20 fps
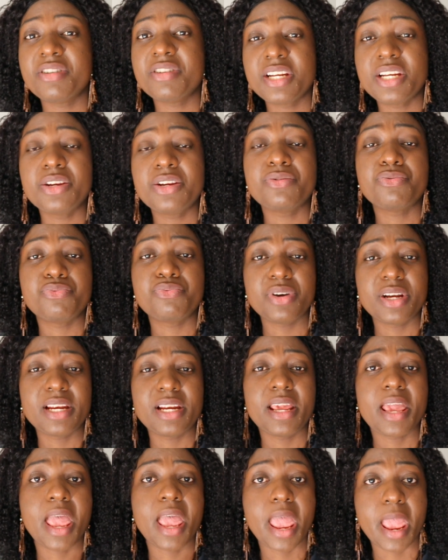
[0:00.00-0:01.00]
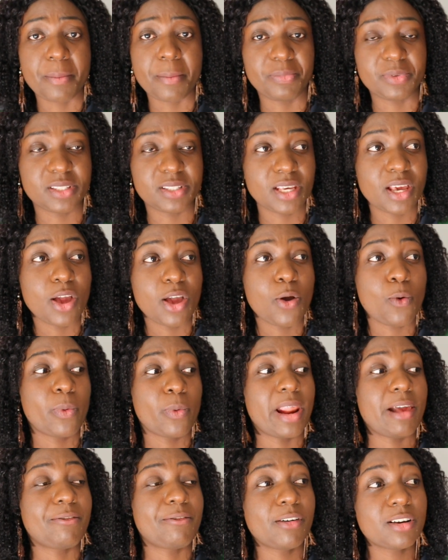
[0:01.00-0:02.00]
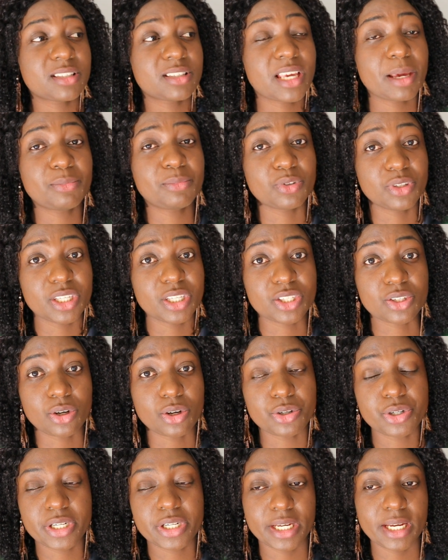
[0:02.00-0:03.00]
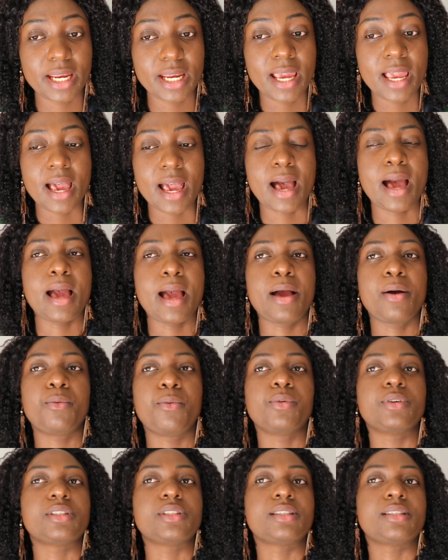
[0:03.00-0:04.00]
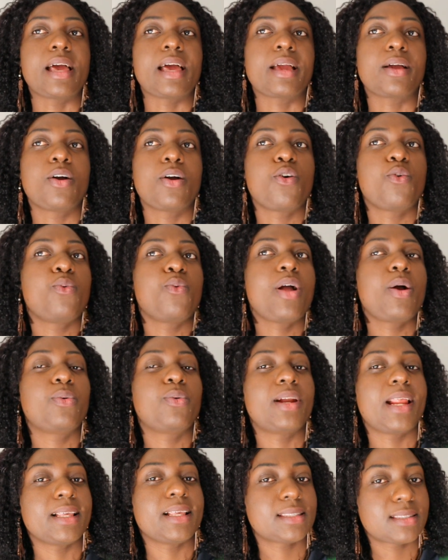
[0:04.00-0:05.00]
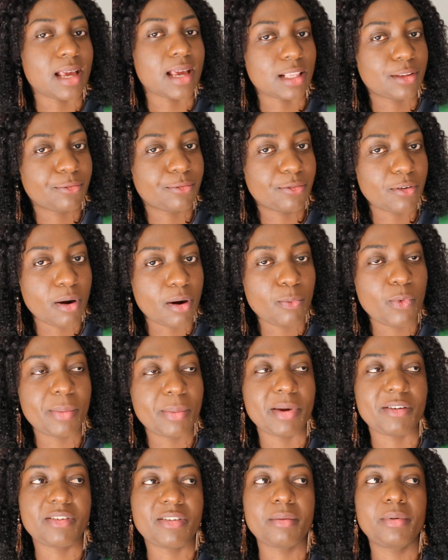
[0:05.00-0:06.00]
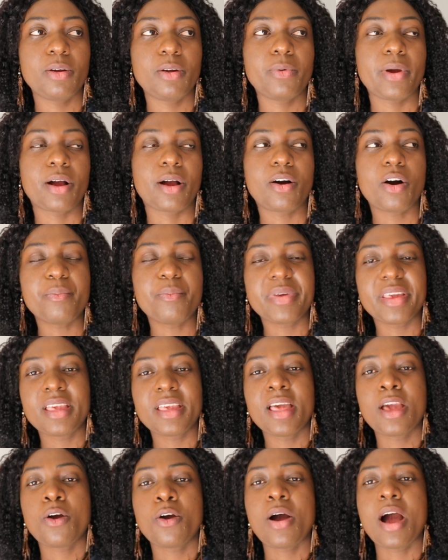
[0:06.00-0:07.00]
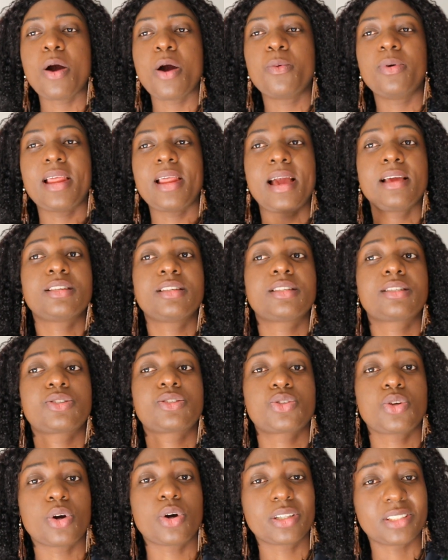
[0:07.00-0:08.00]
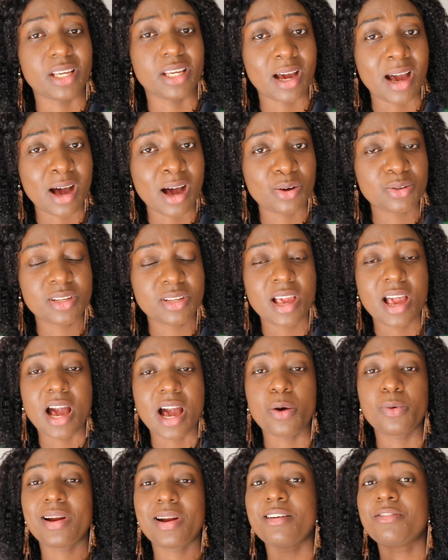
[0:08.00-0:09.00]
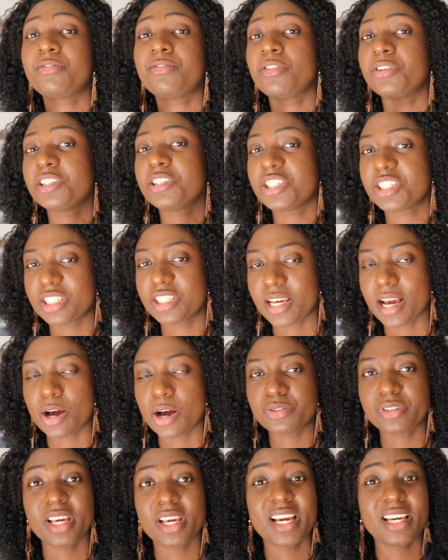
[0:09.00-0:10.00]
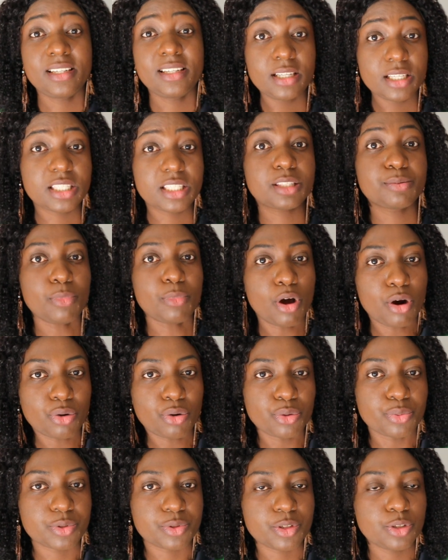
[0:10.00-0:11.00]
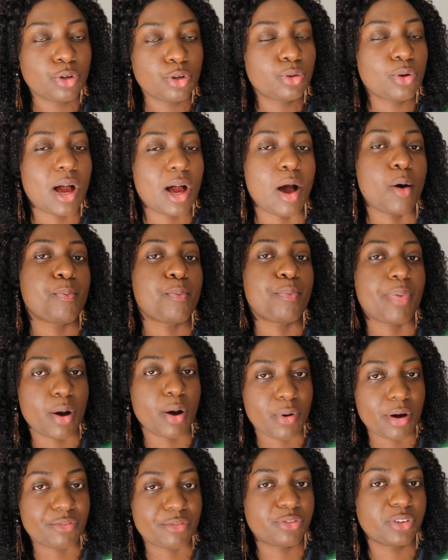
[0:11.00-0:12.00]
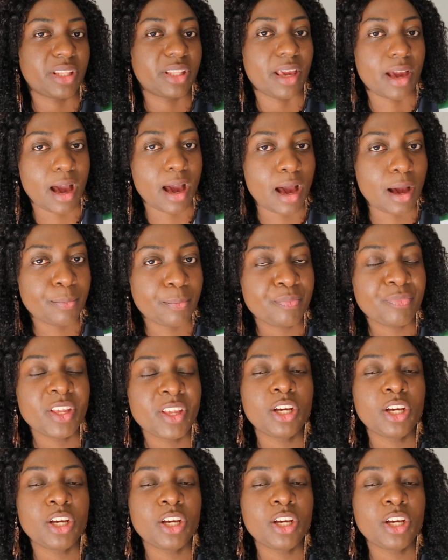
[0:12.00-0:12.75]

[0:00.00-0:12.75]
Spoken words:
really helped. When I first came to this country, I was like, where will I start from? When my family were coming, how will I stock the house? How will I furnish the house? These small groups, you don't know how powerful they are.